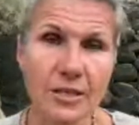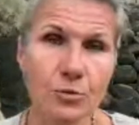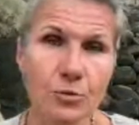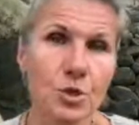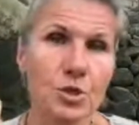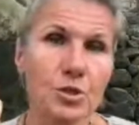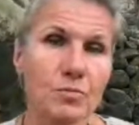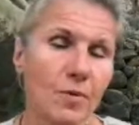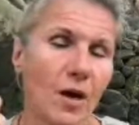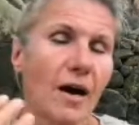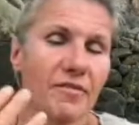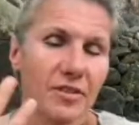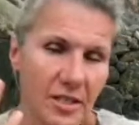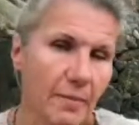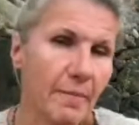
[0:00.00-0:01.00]
which is
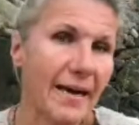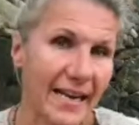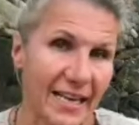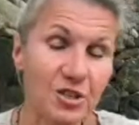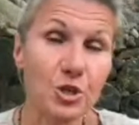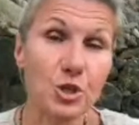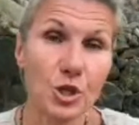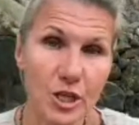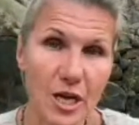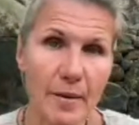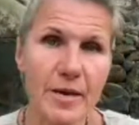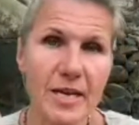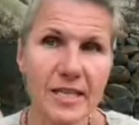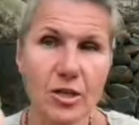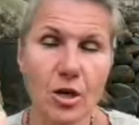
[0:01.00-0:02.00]
obviously about estrogen
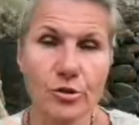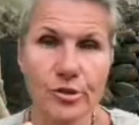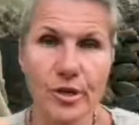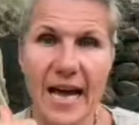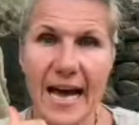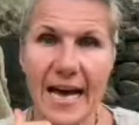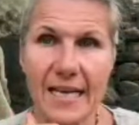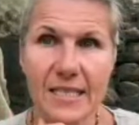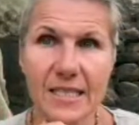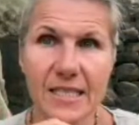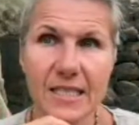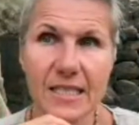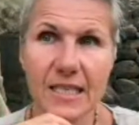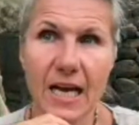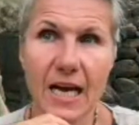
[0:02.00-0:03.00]
dominance, also
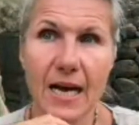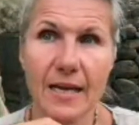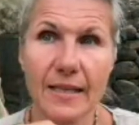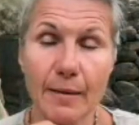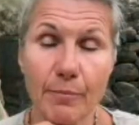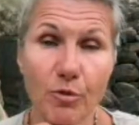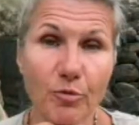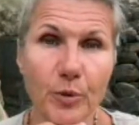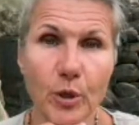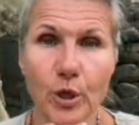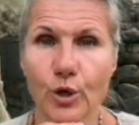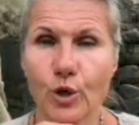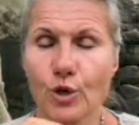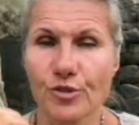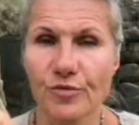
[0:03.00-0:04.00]
has a number of
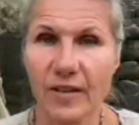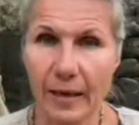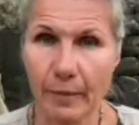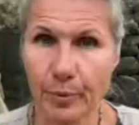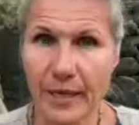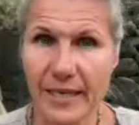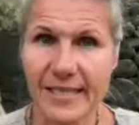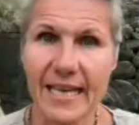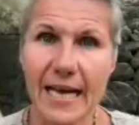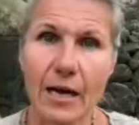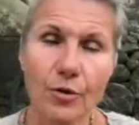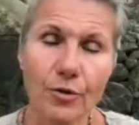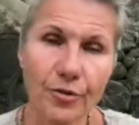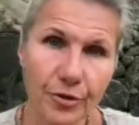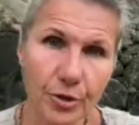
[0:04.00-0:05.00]
protocols for breast
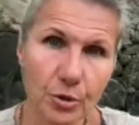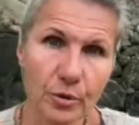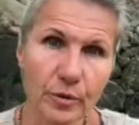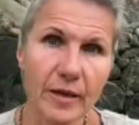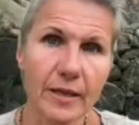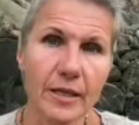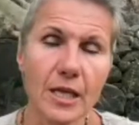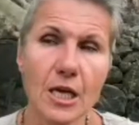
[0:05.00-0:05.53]
health, uterine